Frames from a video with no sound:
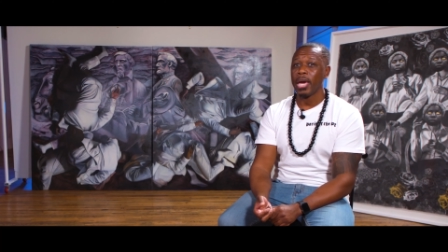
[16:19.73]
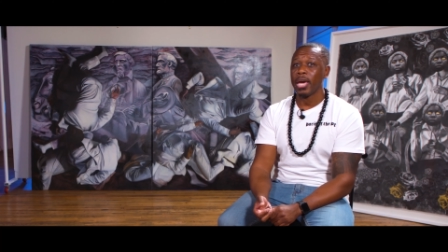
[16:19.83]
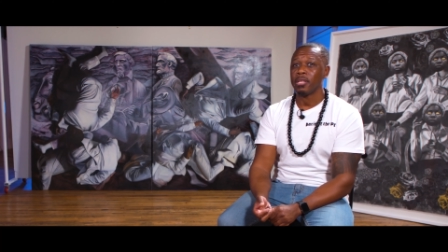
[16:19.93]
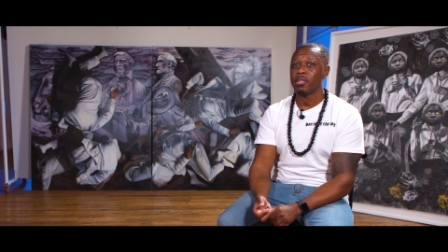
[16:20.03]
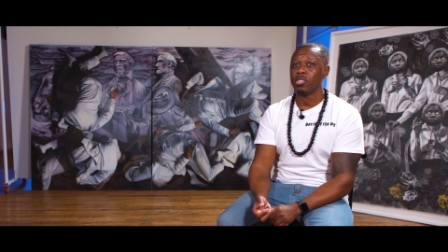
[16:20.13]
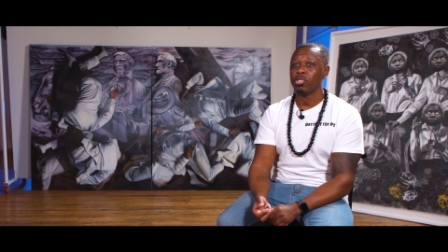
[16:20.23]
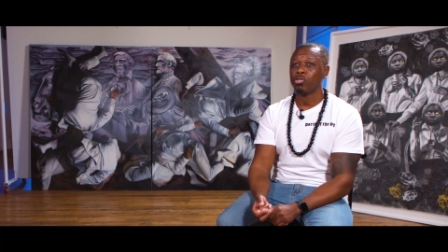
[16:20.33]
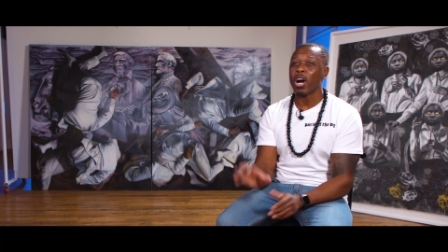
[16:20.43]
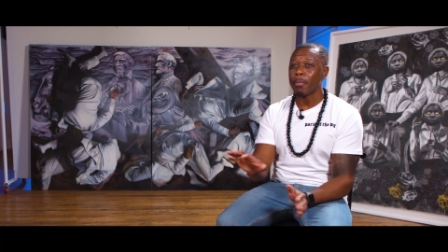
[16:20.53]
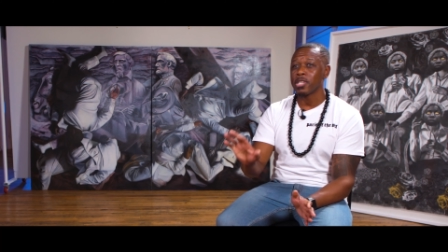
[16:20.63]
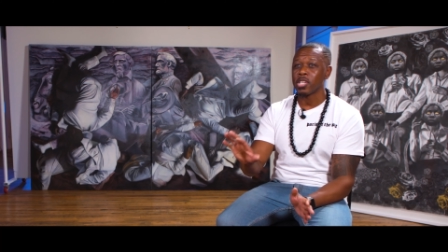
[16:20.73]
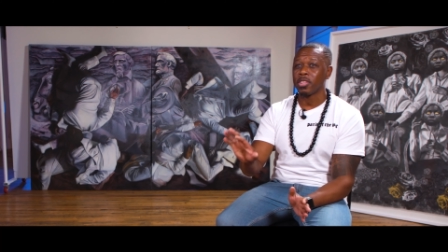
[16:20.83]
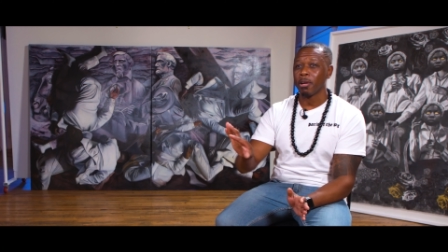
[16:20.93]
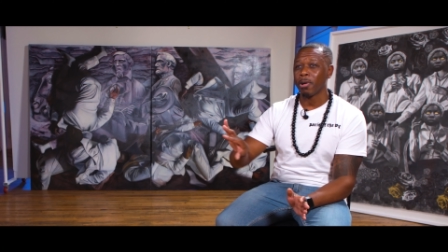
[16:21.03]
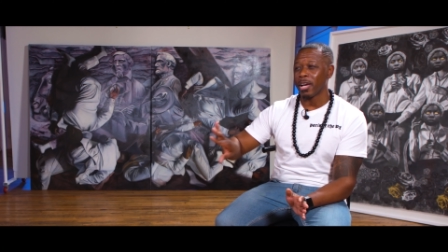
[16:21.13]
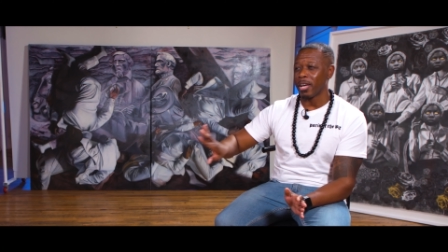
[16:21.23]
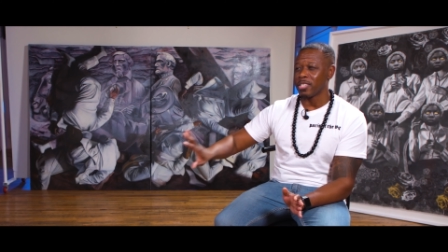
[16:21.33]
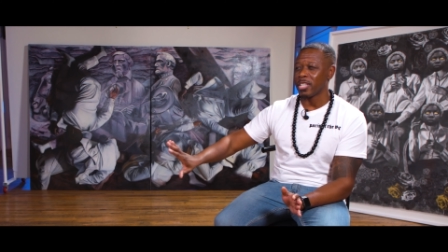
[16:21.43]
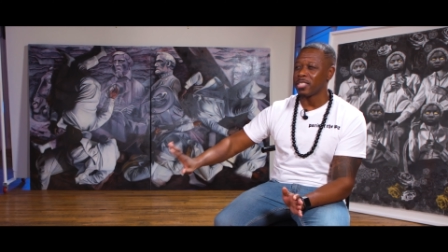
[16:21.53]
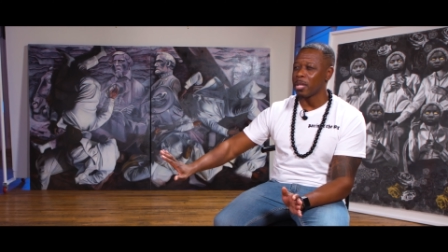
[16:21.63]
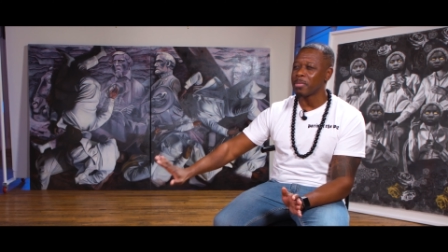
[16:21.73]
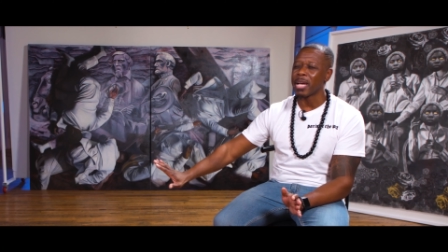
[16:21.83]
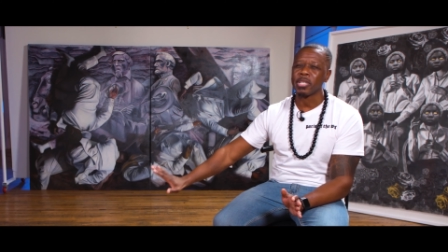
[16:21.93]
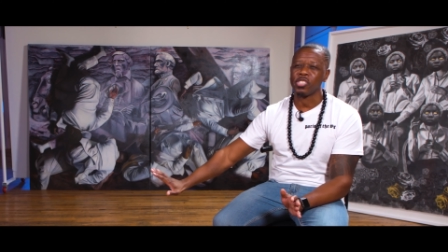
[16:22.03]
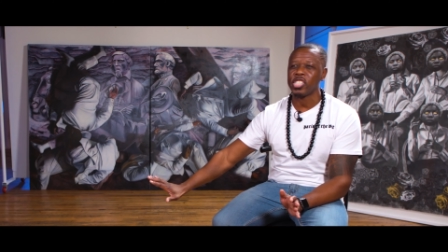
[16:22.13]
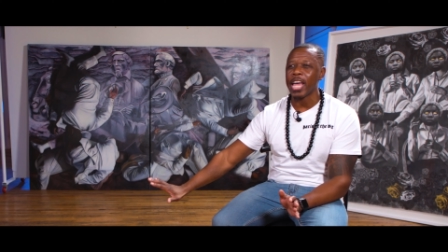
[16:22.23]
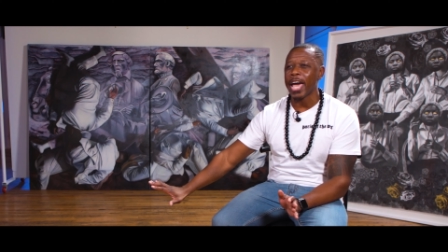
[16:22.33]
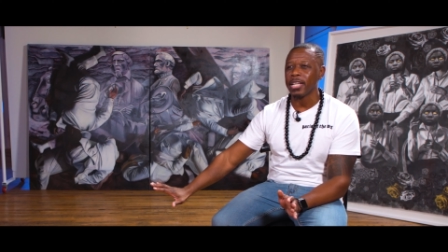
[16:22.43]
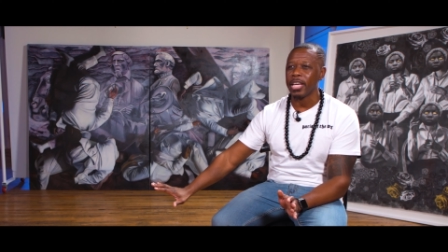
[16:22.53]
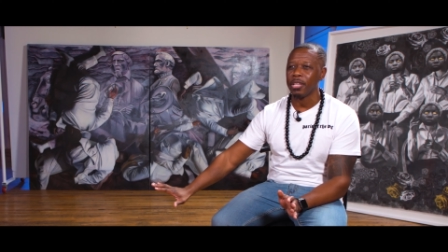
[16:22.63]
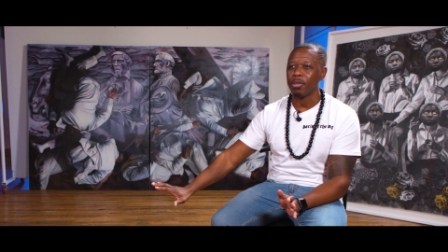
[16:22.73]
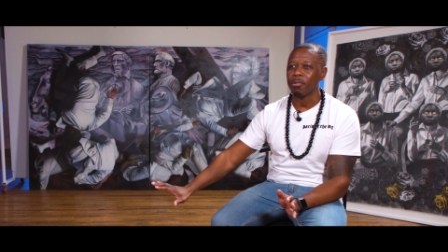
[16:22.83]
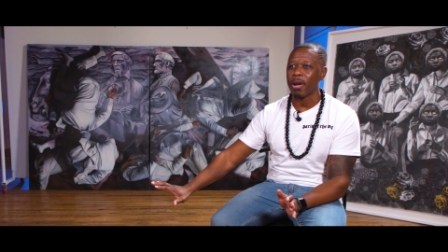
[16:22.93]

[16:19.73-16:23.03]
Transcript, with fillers: And trauma is a thing where I, I sometimes can stagnate you,